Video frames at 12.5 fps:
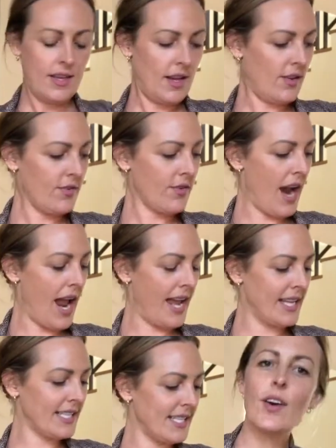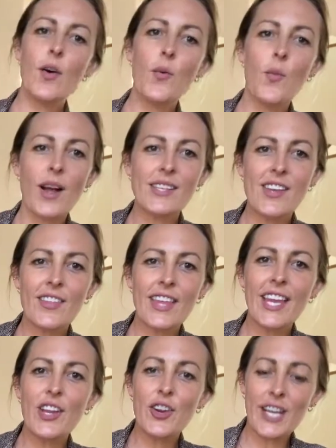All right. Once all
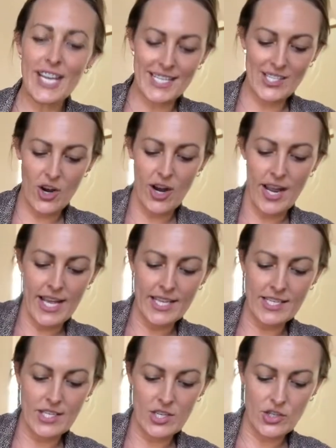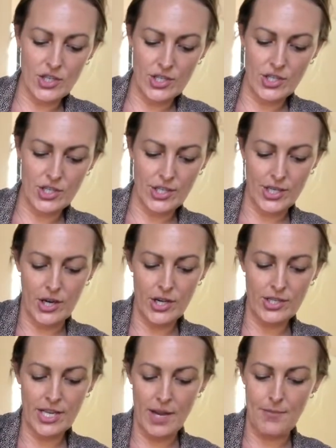the ingredients are in, just stir
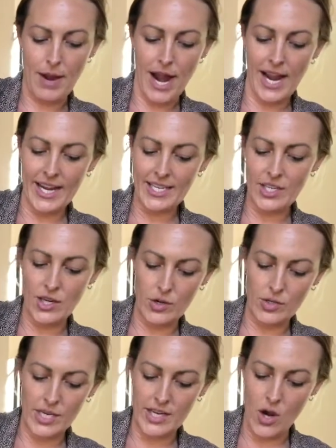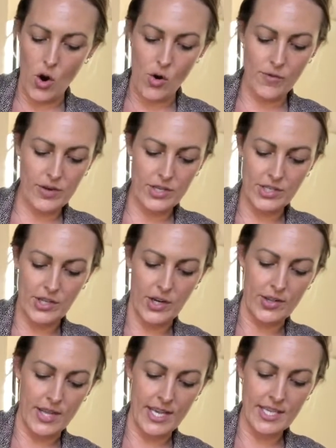to combine. You don't need to over stir
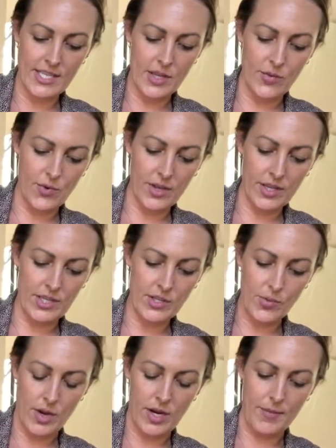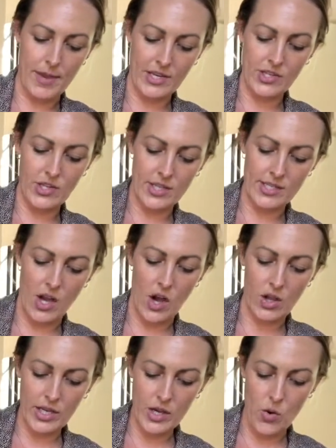this. You really just want to make sure it's
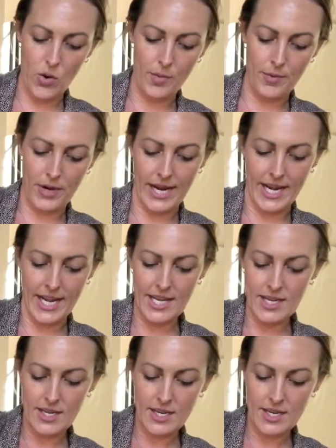all incorporated.